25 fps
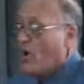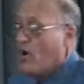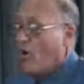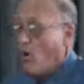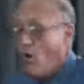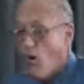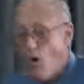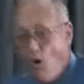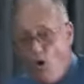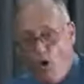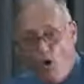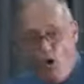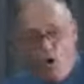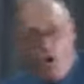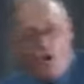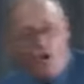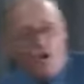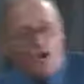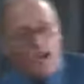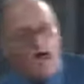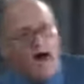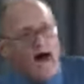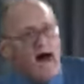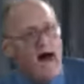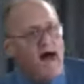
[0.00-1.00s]

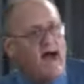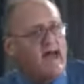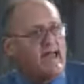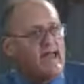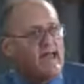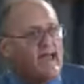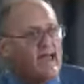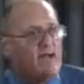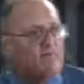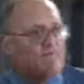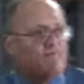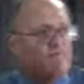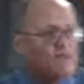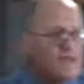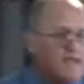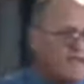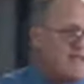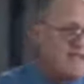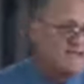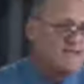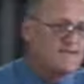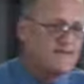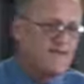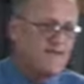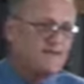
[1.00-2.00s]
All I have
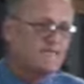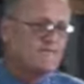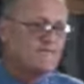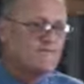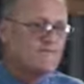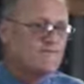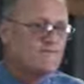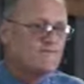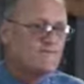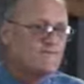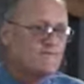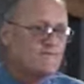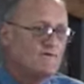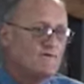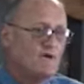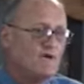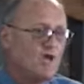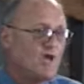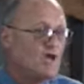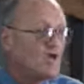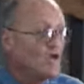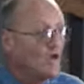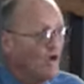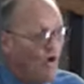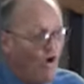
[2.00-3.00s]
needed,
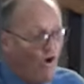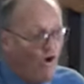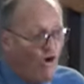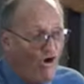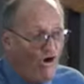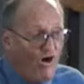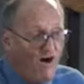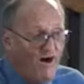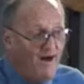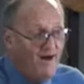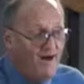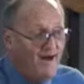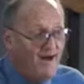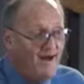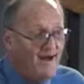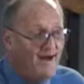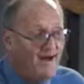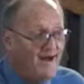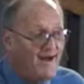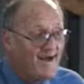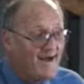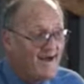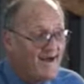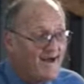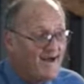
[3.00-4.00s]
your
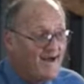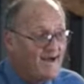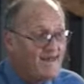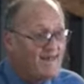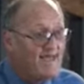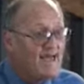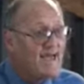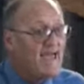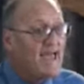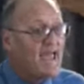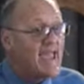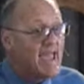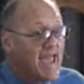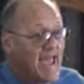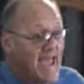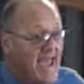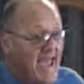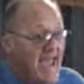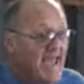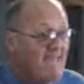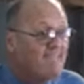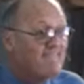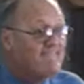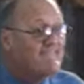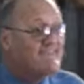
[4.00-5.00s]

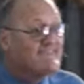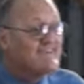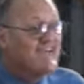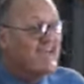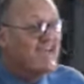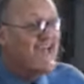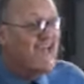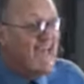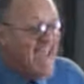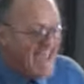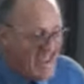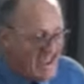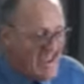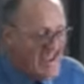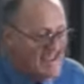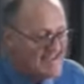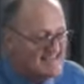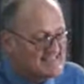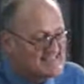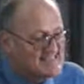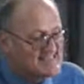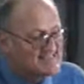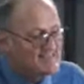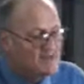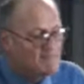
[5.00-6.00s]
hand
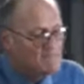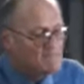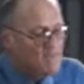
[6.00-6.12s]
has